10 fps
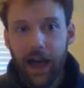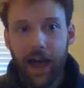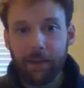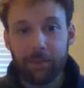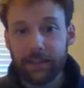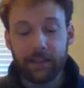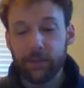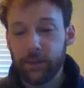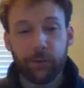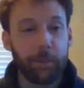I mean,
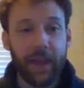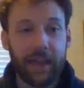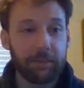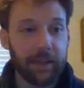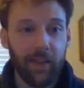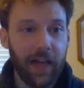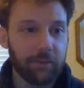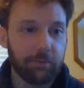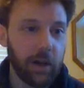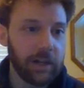even if you're paying me a lot
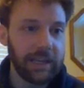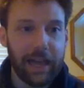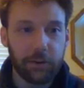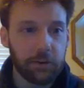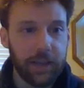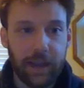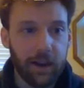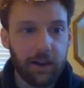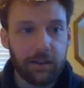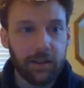of money, I don't
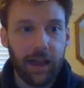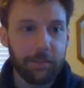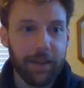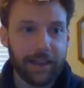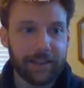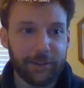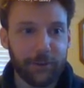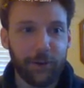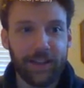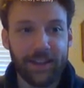care. I'm not going to
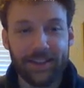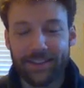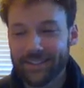do it.